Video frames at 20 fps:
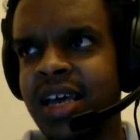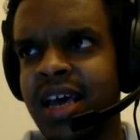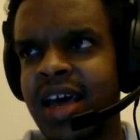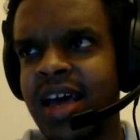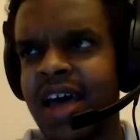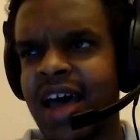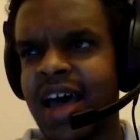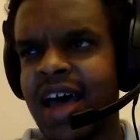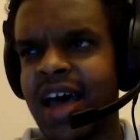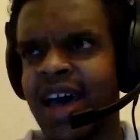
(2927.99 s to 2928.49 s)

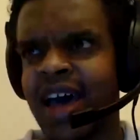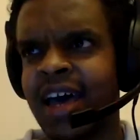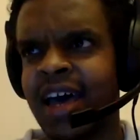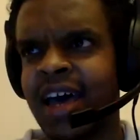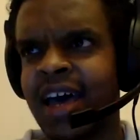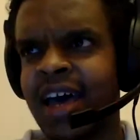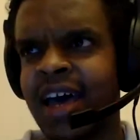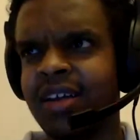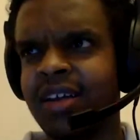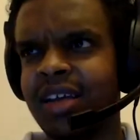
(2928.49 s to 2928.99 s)
And
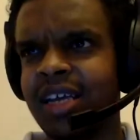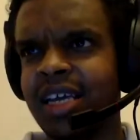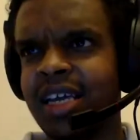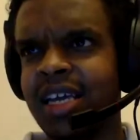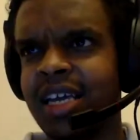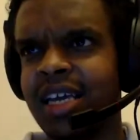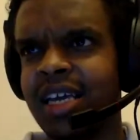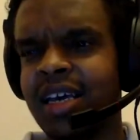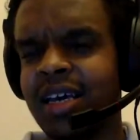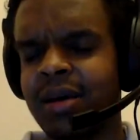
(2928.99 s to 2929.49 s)

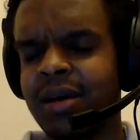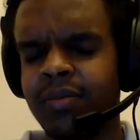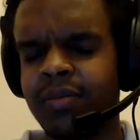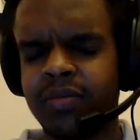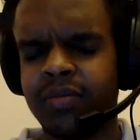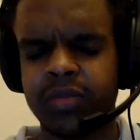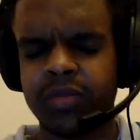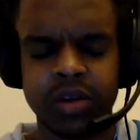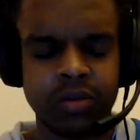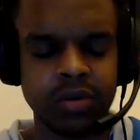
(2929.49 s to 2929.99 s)
what
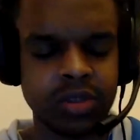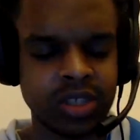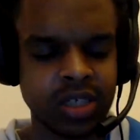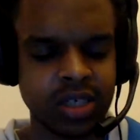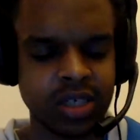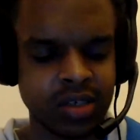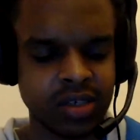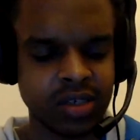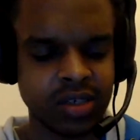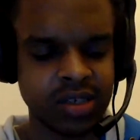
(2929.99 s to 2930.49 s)
was I going to
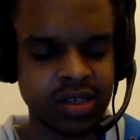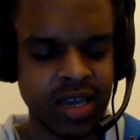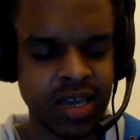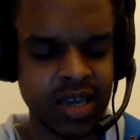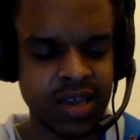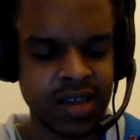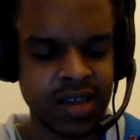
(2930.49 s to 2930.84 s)
say?